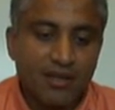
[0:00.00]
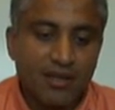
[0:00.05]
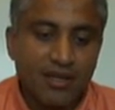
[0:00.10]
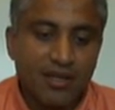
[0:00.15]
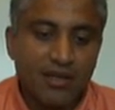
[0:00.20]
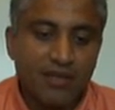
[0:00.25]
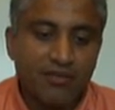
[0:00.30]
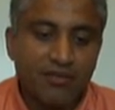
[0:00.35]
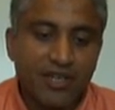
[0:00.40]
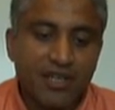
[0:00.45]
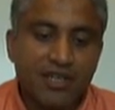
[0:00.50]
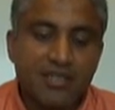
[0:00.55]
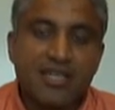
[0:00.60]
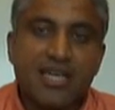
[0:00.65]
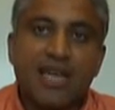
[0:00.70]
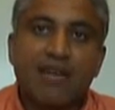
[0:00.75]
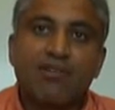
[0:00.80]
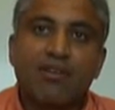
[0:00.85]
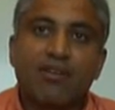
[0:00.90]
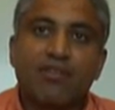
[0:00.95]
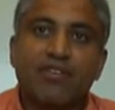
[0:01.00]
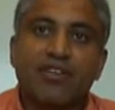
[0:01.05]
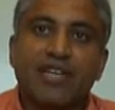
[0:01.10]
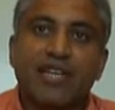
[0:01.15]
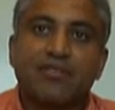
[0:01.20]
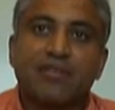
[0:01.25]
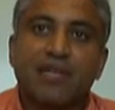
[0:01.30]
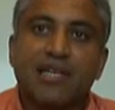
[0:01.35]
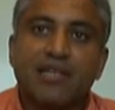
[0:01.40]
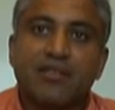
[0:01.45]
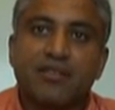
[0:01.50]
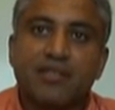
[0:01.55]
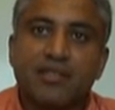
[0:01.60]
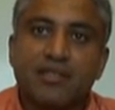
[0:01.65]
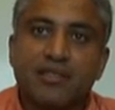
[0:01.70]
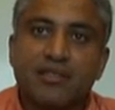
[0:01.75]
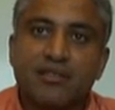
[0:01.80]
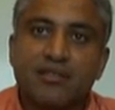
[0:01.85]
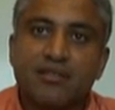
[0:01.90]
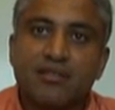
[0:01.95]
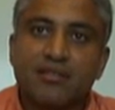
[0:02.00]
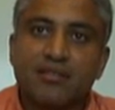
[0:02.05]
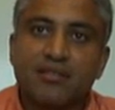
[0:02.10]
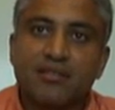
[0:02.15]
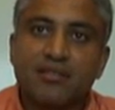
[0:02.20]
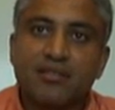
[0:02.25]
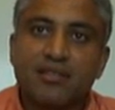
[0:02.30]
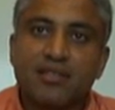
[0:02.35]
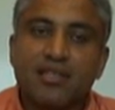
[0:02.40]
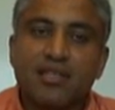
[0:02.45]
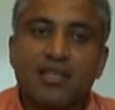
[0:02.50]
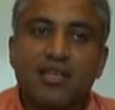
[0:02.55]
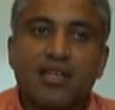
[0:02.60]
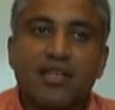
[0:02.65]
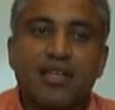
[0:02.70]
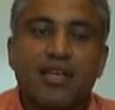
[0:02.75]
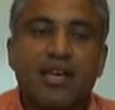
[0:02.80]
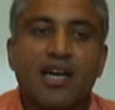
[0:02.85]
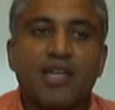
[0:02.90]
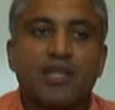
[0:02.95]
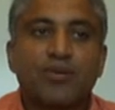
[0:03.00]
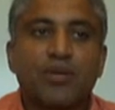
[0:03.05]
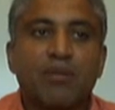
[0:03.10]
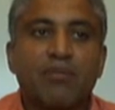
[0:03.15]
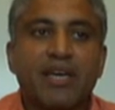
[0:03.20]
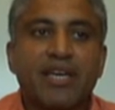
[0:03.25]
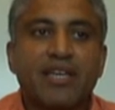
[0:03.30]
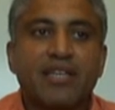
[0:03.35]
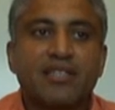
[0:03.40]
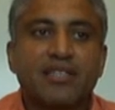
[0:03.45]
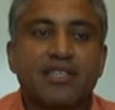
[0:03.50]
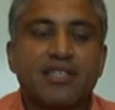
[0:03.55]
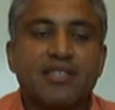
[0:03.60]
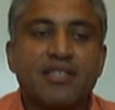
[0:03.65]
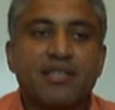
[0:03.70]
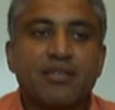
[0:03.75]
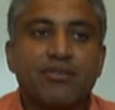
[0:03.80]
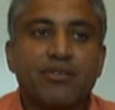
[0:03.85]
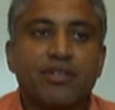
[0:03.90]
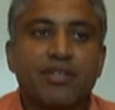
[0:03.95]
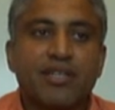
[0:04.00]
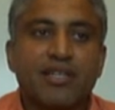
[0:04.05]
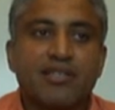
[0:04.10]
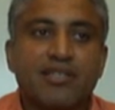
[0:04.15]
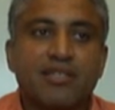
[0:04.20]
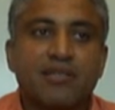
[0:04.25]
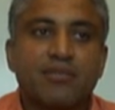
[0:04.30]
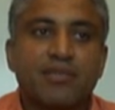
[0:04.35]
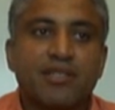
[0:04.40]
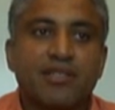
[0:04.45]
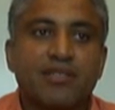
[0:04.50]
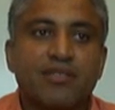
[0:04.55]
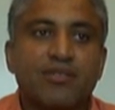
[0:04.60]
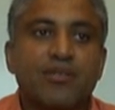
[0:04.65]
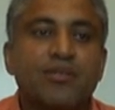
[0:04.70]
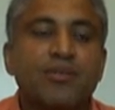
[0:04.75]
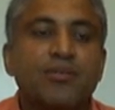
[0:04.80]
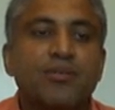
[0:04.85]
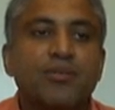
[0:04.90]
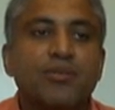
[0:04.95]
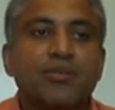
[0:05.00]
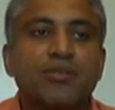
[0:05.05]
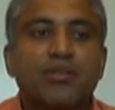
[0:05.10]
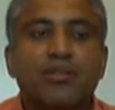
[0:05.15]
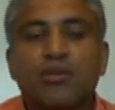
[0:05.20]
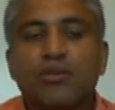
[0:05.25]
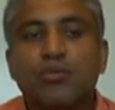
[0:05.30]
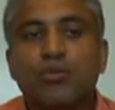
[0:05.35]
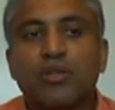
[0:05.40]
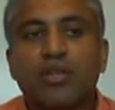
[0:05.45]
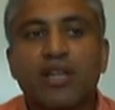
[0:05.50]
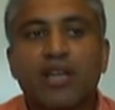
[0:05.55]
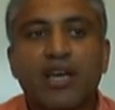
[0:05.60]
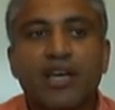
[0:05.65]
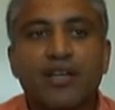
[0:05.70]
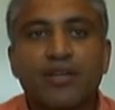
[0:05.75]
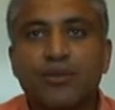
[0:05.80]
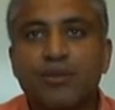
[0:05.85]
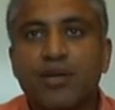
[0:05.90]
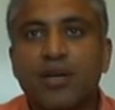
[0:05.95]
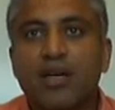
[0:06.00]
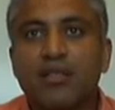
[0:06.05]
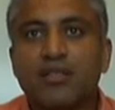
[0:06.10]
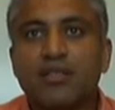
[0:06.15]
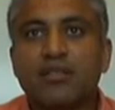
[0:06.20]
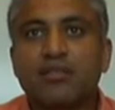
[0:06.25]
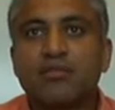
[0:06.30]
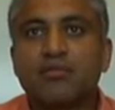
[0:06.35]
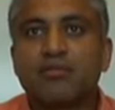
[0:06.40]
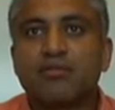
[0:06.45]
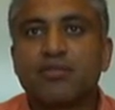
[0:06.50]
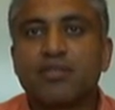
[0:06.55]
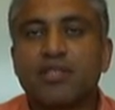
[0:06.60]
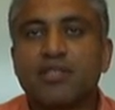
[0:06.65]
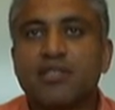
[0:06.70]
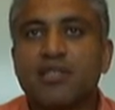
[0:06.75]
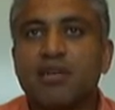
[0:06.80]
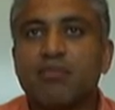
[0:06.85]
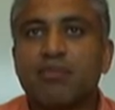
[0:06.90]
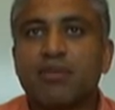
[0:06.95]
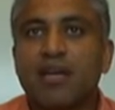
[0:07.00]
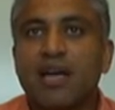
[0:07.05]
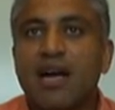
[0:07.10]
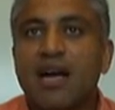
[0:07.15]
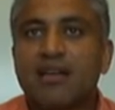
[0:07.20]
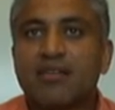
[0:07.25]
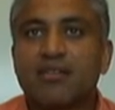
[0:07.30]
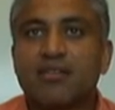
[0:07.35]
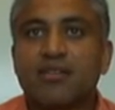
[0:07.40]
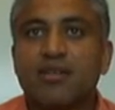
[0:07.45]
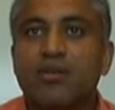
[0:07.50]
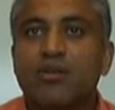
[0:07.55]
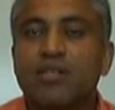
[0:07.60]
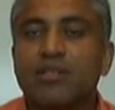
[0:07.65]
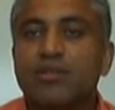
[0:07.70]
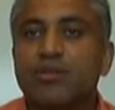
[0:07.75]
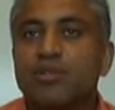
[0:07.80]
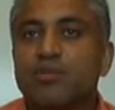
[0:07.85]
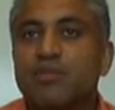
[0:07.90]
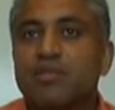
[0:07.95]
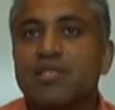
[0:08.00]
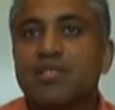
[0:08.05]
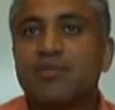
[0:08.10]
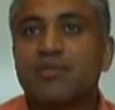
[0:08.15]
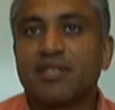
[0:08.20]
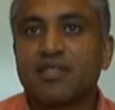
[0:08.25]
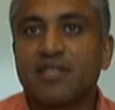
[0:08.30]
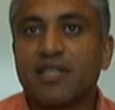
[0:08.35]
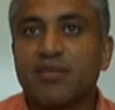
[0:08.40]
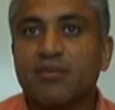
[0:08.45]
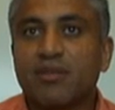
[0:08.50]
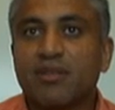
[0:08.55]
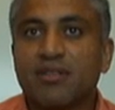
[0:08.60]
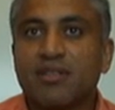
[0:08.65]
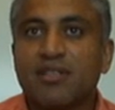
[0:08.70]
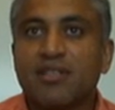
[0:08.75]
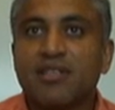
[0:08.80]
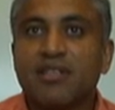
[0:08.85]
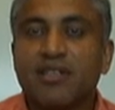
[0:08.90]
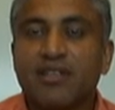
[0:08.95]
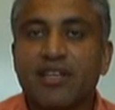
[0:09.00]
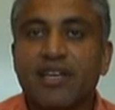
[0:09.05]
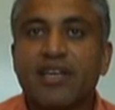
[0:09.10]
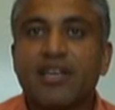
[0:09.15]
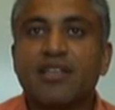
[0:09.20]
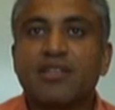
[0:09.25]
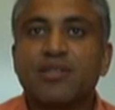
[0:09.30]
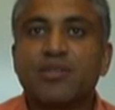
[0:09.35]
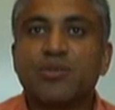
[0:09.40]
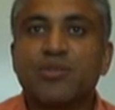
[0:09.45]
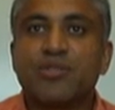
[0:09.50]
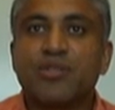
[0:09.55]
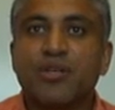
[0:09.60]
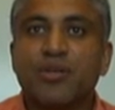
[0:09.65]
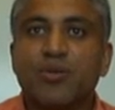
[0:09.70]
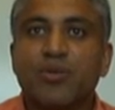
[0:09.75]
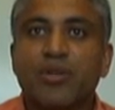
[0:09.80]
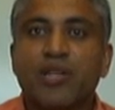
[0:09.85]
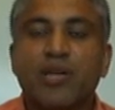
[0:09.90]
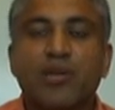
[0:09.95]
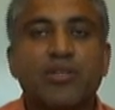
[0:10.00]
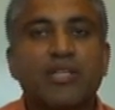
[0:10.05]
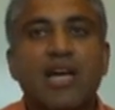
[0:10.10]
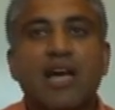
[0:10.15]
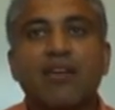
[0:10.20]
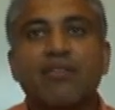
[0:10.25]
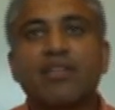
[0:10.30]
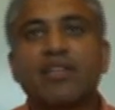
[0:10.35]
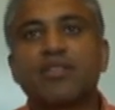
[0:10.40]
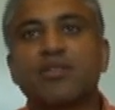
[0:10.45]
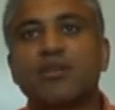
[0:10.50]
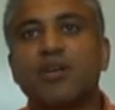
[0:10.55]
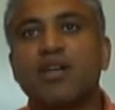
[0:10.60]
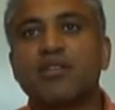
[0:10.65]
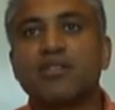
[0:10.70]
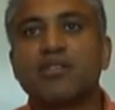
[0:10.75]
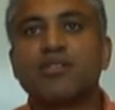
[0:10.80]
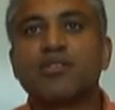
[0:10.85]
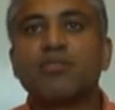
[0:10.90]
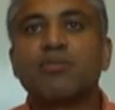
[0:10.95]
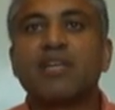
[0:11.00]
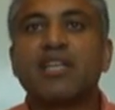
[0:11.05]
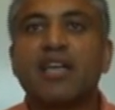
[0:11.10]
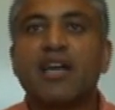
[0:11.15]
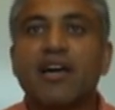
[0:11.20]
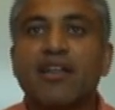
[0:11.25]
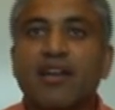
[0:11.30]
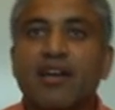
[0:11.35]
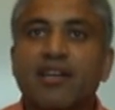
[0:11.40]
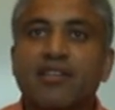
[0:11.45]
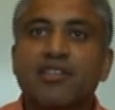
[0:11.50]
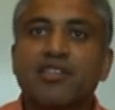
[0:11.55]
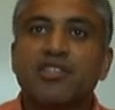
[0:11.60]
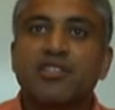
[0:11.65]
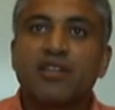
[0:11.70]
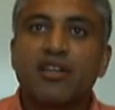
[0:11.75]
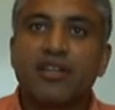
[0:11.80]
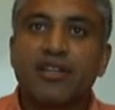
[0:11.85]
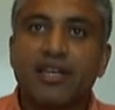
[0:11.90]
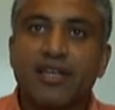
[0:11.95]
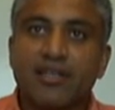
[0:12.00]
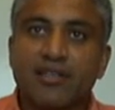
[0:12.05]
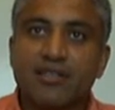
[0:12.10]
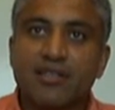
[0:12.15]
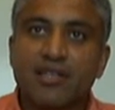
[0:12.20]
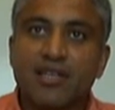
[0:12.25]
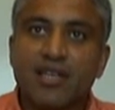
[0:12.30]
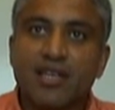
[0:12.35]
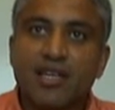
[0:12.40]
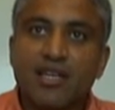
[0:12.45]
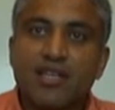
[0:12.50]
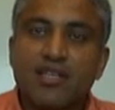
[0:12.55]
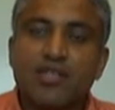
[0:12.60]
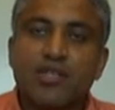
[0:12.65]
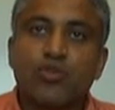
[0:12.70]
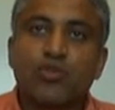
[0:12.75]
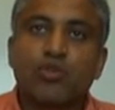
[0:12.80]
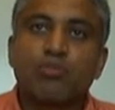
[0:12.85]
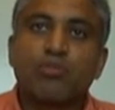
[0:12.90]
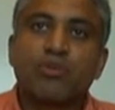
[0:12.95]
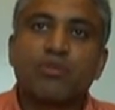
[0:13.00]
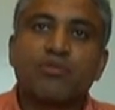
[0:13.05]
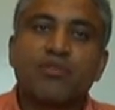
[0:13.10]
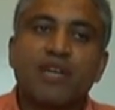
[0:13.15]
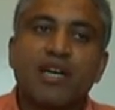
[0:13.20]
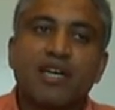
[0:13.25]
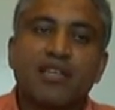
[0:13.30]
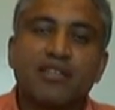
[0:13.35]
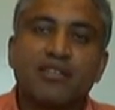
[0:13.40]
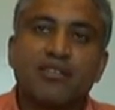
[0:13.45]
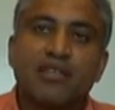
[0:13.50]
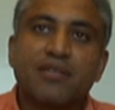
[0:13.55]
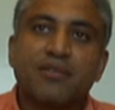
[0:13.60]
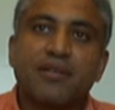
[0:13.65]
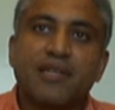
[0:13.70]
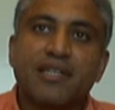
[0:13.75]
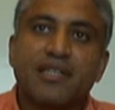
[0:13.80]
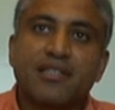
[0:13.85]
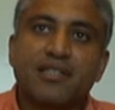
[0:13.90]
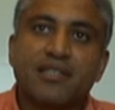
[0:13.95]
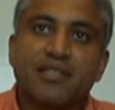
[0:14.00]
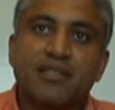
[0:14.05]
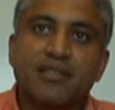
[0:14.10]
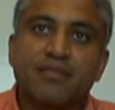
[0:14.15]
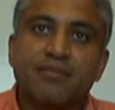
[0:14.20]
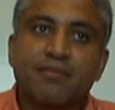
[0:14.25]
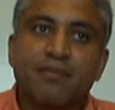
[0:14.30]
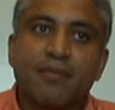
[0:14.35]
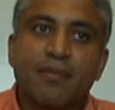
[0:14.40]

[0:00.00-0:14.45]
various levels of granularities that will make it easier for customers who would like to audit, for example, access only to a specific table. They can do so without having to audit so many other additional things. So we provide granularity